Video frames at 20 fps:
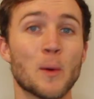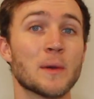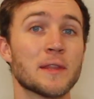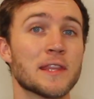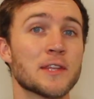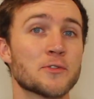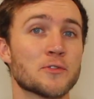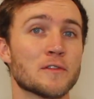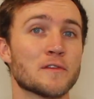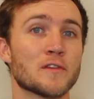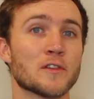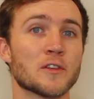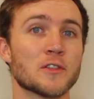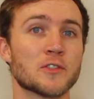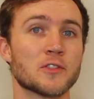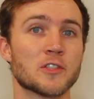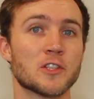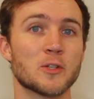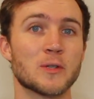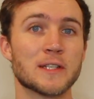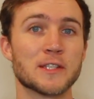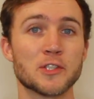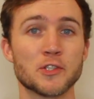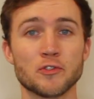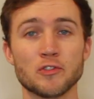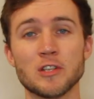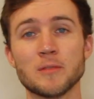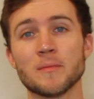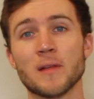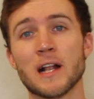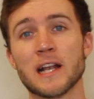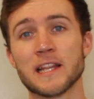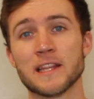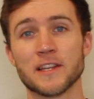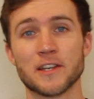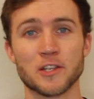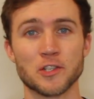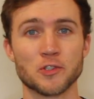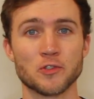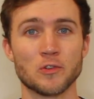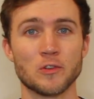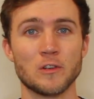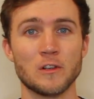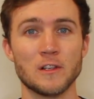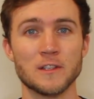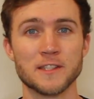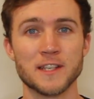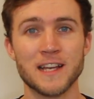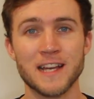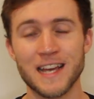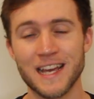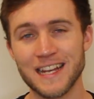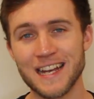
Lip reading: what this refers to is streamlining the controls